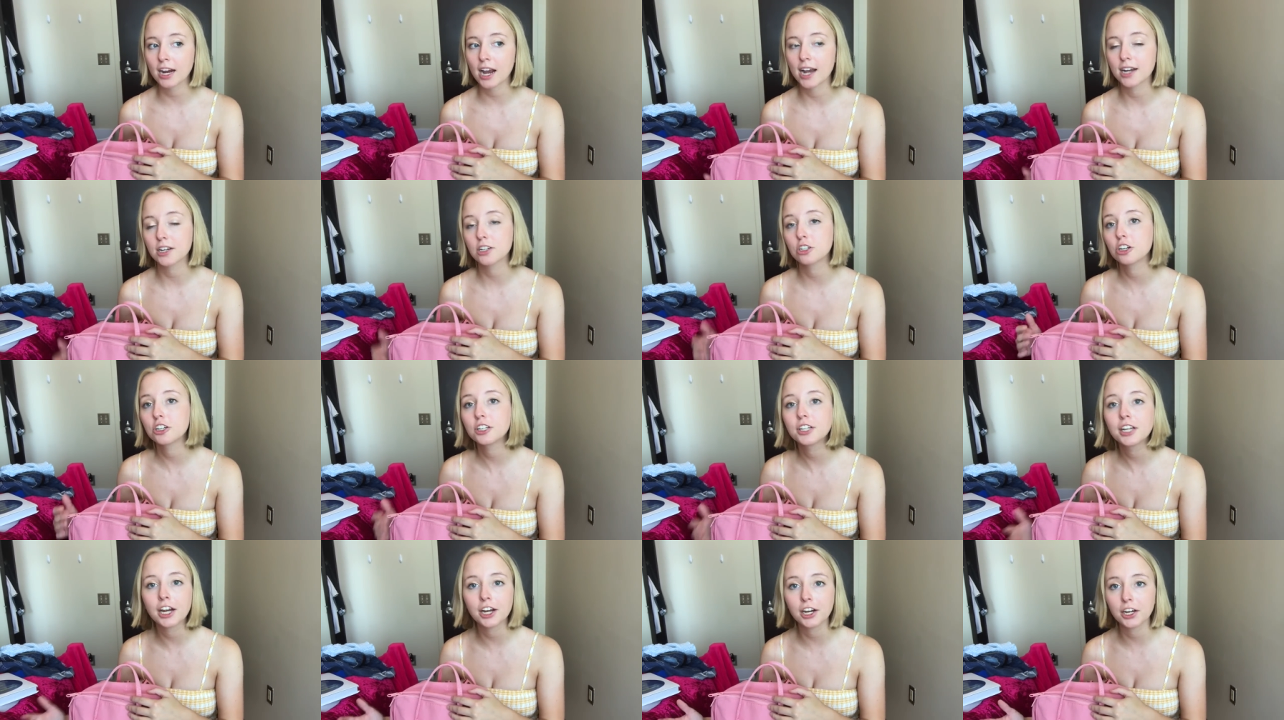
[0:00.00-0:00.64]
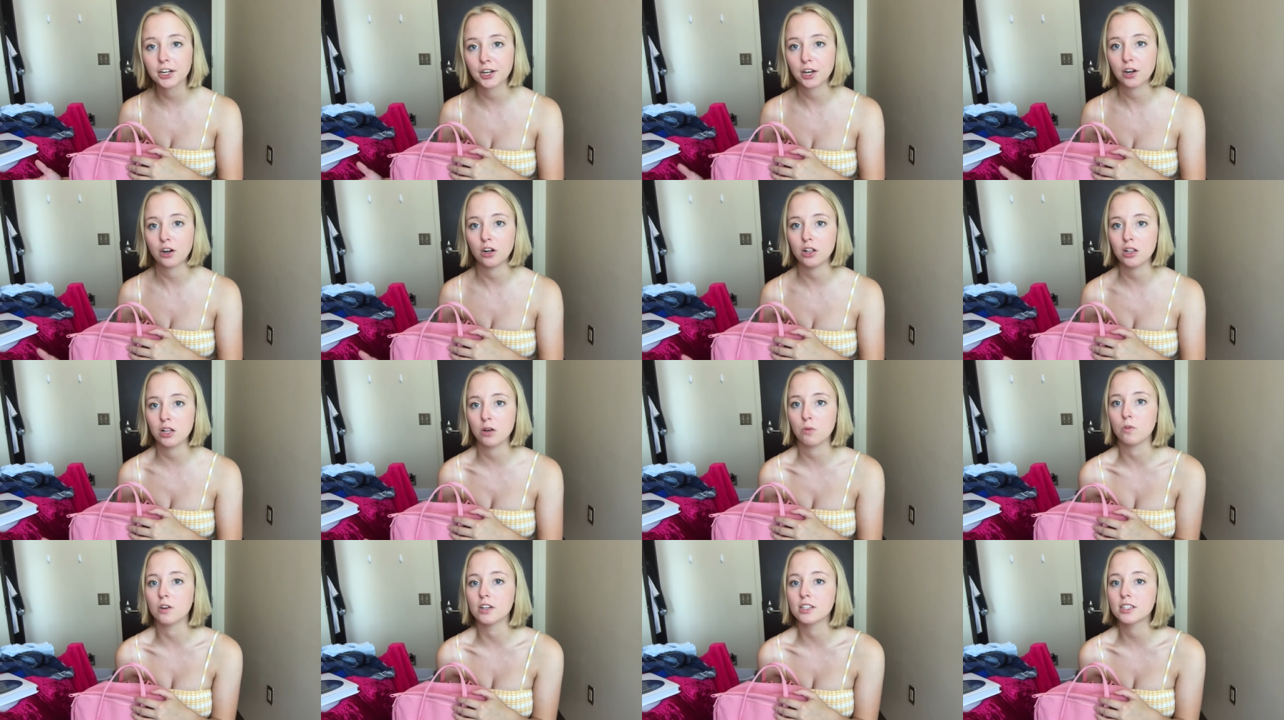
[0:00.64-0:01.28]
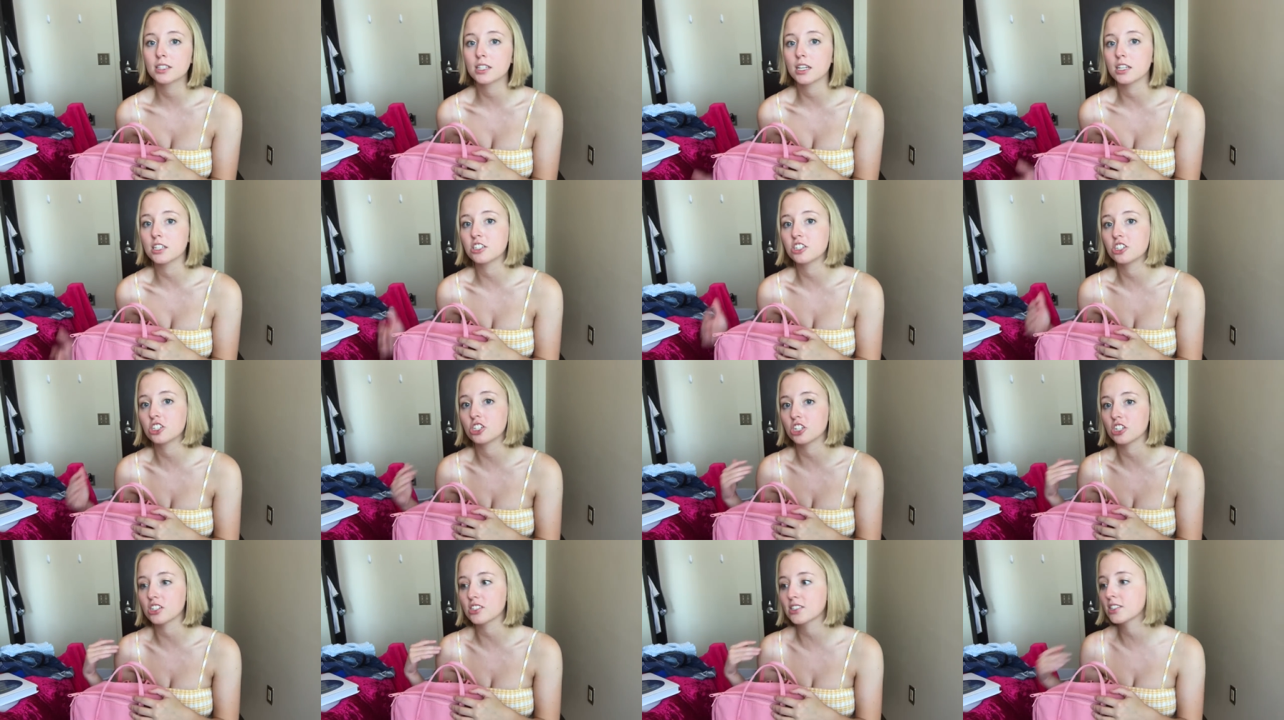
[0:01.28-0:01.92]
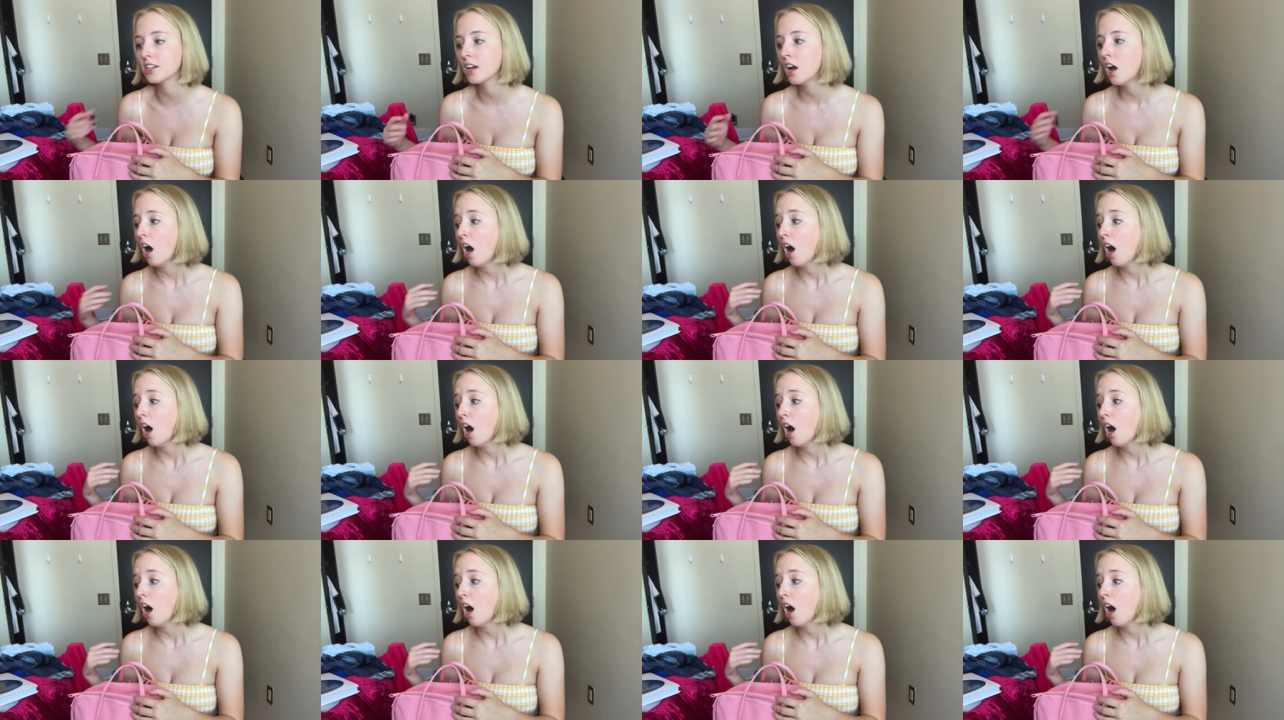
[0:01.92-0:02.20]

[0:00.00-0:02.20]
I could carry it all at once. It's just